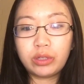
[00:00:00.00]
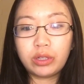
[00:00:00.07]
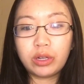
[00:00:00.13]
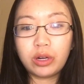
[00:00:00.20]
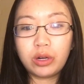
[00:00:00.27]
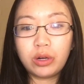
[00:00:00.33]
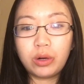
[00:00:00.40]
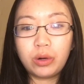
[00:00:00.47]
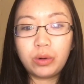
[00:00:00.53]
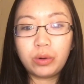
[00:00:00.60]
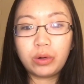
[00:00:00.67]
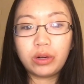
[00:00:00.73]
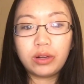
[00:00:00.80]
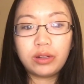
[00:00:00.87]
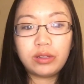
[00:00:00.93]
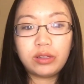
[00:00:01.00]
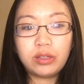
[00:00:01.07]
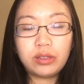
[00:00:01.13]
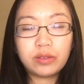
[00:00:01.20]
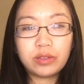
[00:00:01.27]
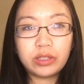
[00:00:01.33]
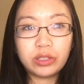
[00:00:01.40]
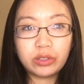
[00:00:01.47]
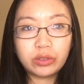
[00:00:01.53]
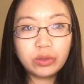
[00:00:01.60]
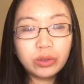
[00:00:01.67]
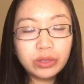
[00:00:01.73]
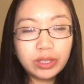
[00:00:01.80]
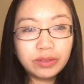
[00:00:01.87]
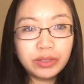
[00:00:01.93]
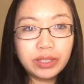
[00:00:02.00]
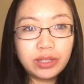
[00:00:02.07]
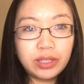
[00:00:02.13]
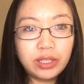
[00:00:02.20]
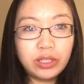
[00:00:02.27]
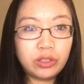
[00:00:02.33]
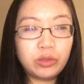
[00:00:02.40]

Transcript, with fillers: go to school and everything.